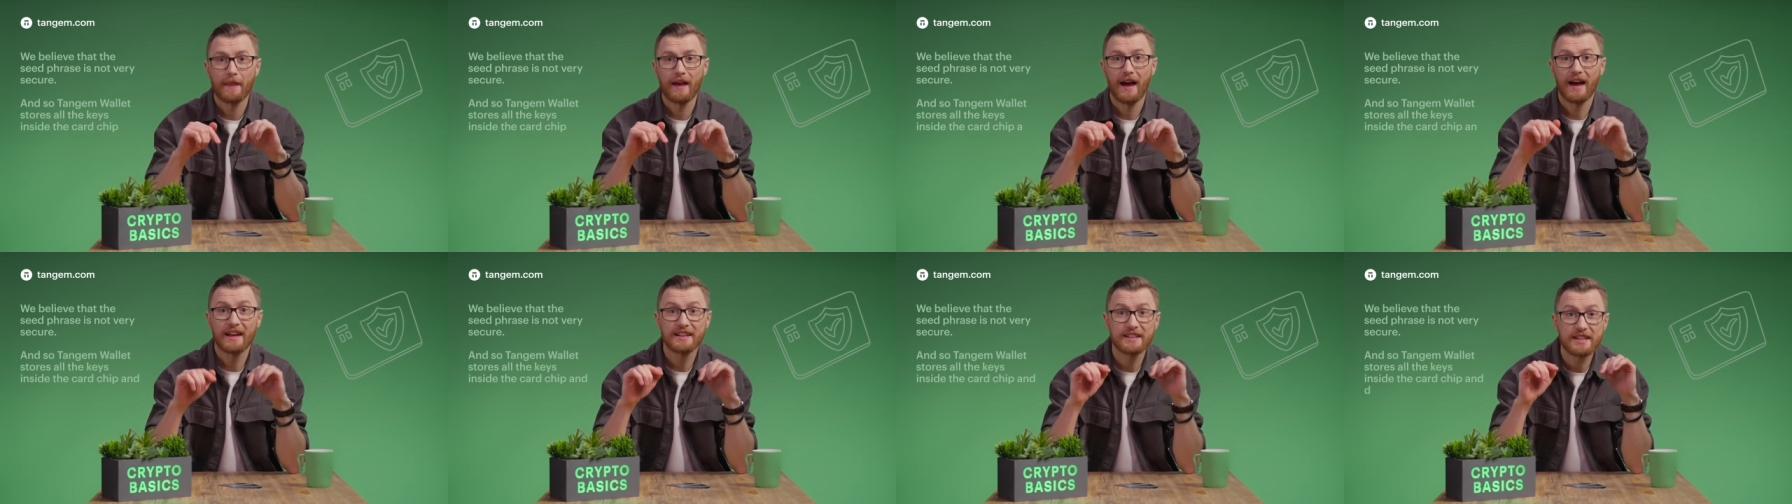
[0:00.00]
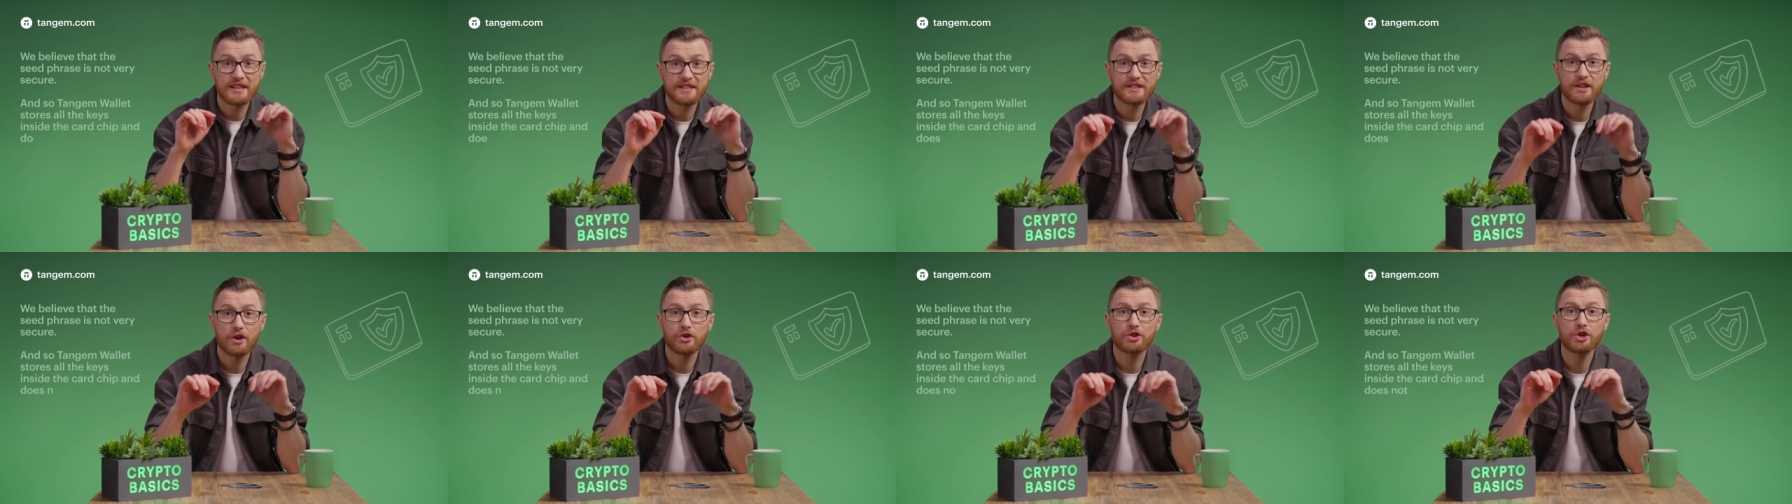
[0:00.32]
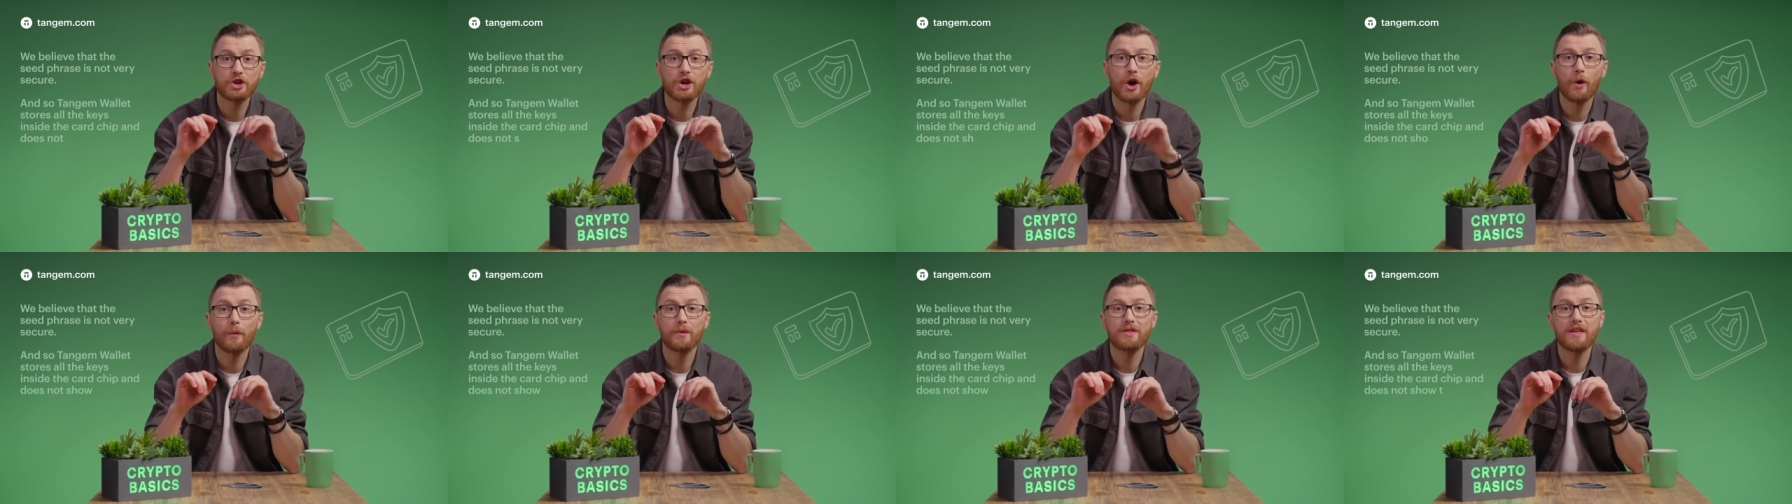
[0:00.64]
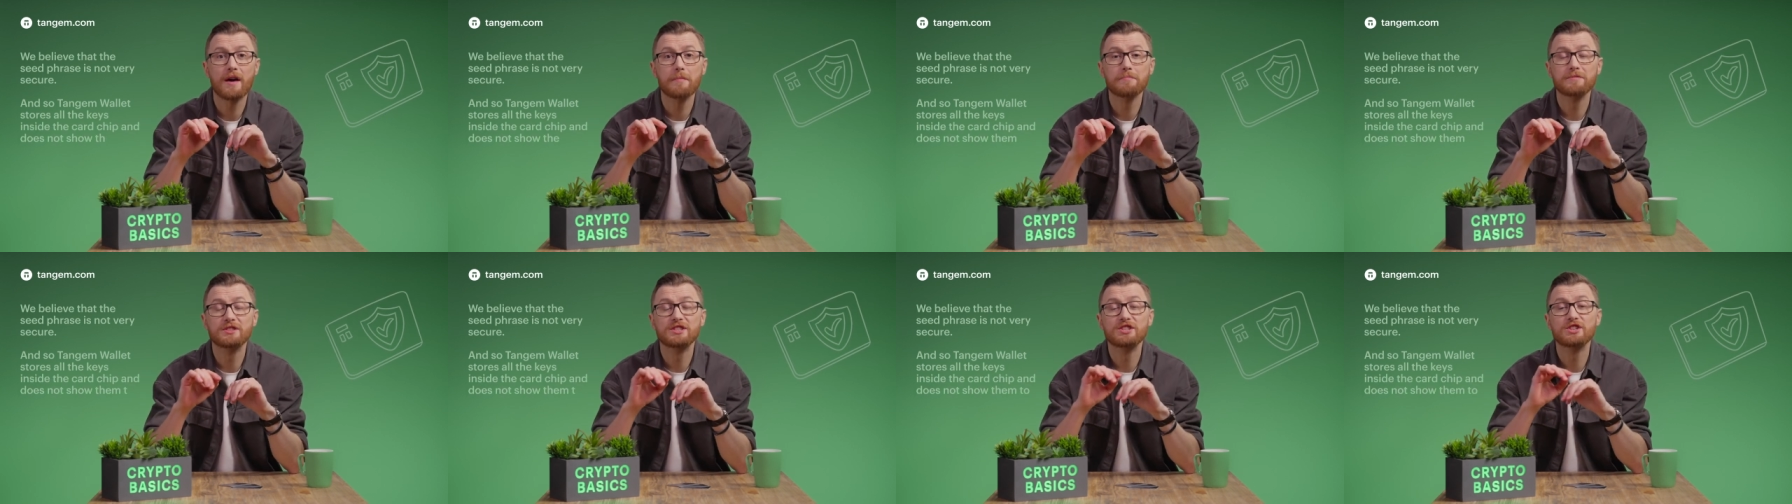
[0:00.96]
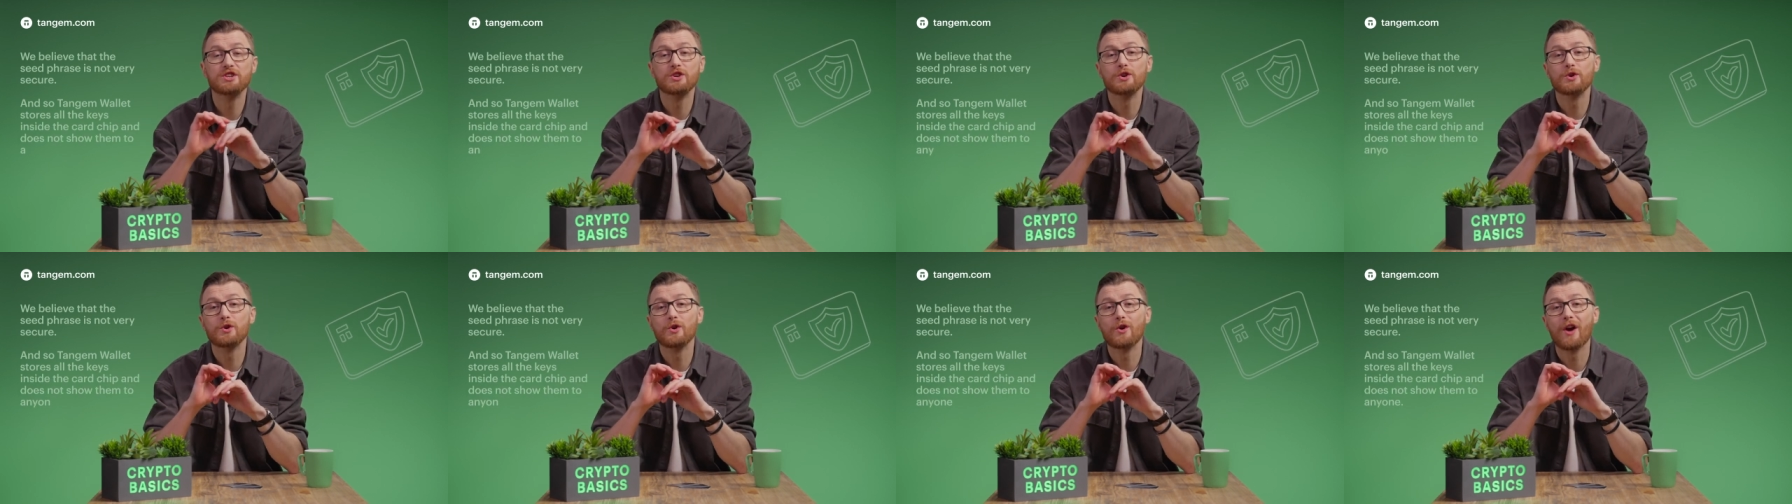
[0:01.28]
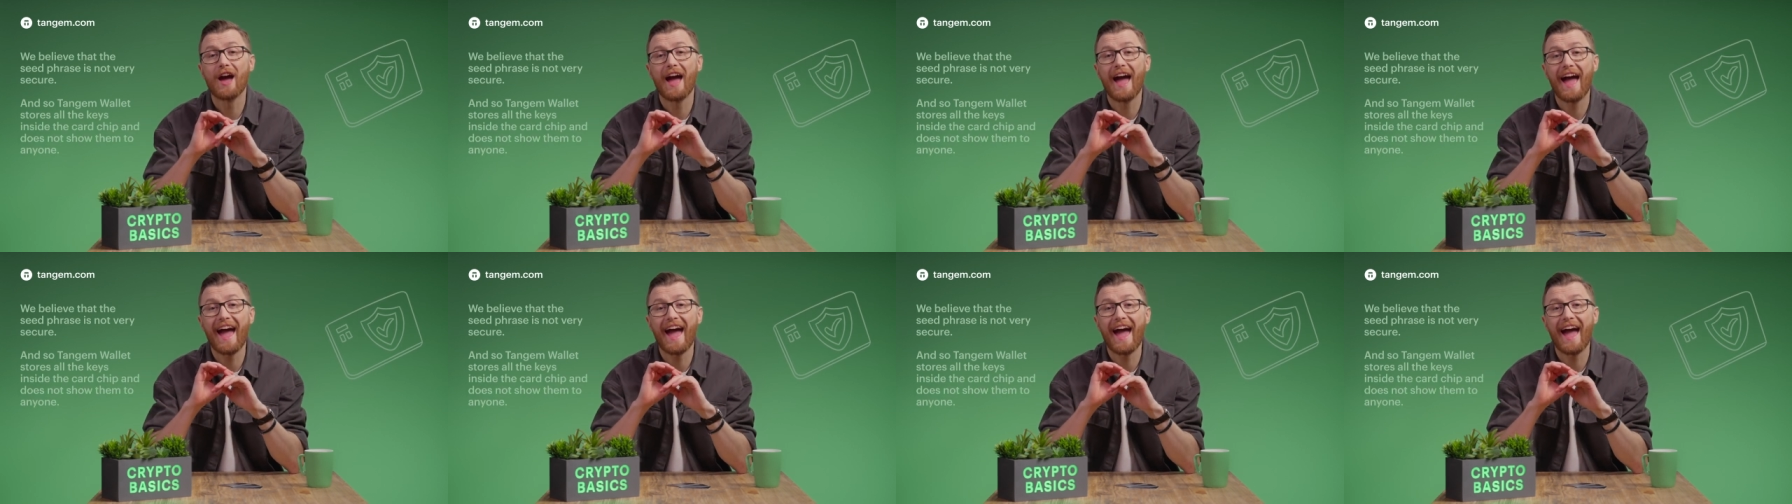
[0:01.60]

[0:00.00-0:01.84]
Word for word: and does not show them to